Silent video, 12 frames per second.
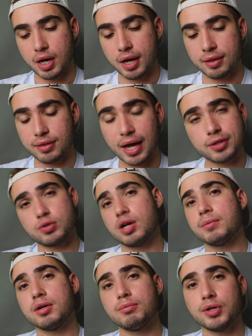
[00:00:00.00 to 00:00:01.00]
and that's
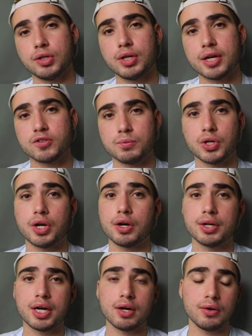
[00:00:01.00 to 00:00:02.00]
what I'm going to bring you guys from here
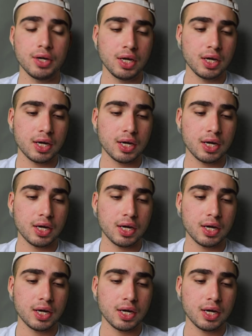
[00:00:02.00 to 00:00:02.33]
on out.